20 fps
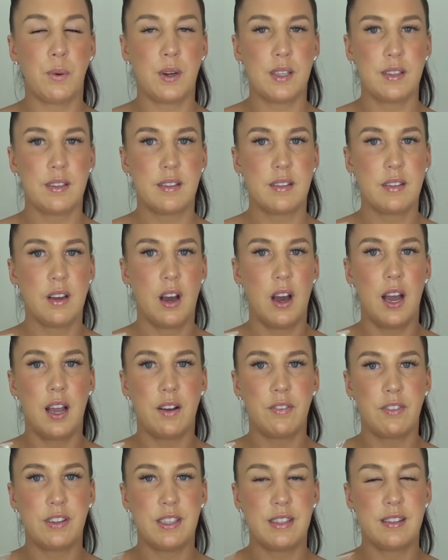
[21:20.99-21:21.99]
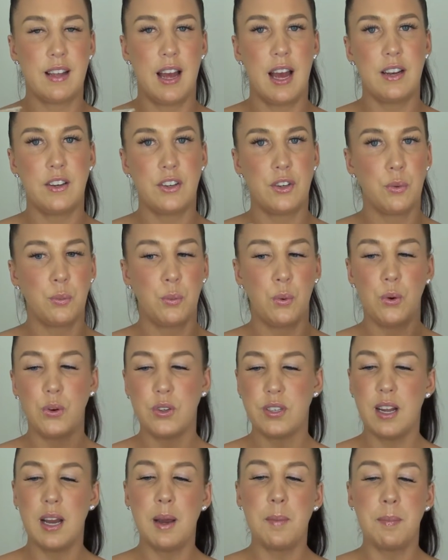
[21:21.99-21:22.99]
once I rinse it
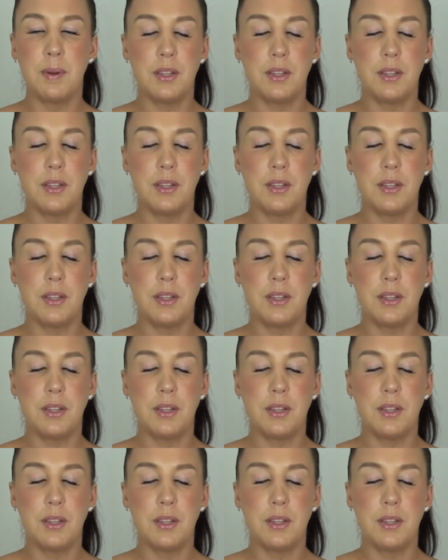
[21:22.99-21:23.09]
underwater,